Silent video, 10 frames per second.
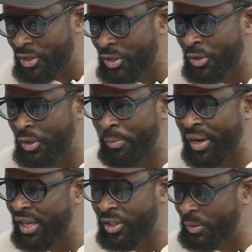Because you're
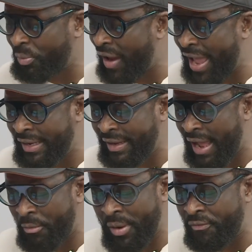bringing us pride,
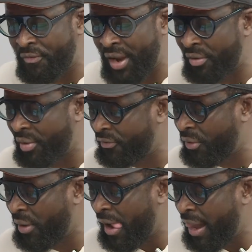and we're very
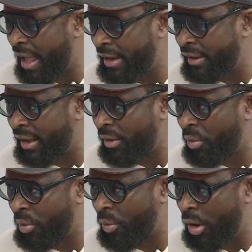grateful. And
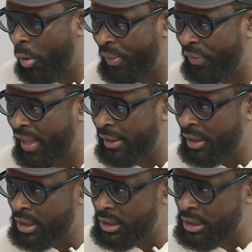we're hoping that
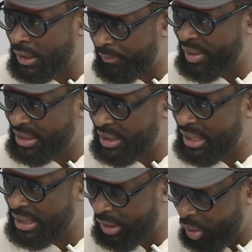some
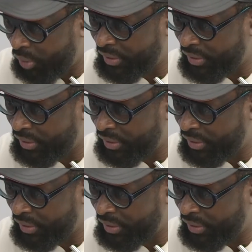mistakes that